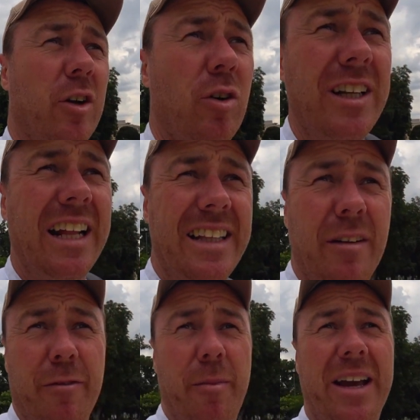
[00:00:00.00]
I couldn't get the
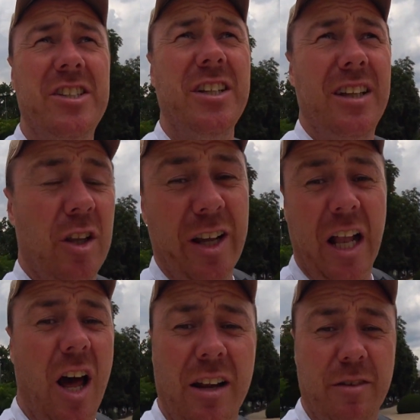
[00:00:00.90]
information, like a
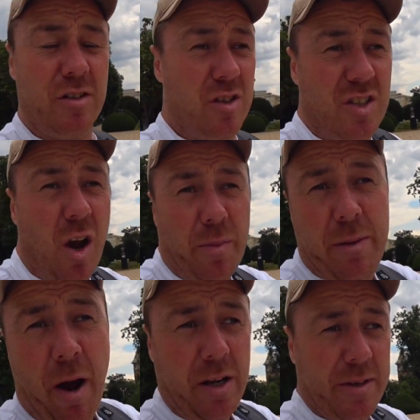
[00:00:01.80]
lot of, because there's so many
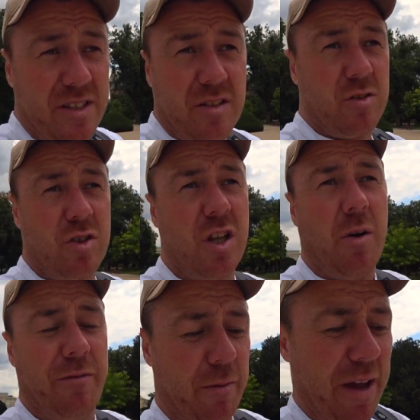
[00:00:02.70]
monuments, there's just
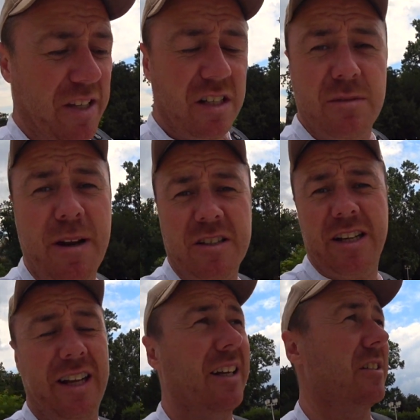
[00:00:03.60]
no information, especially
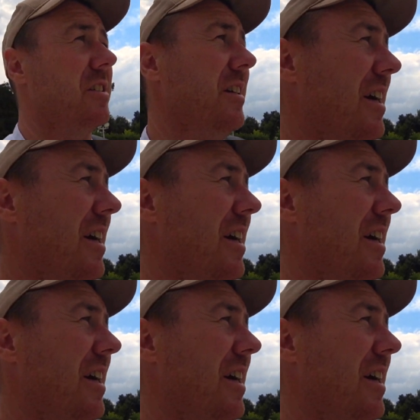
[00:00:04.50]
in English.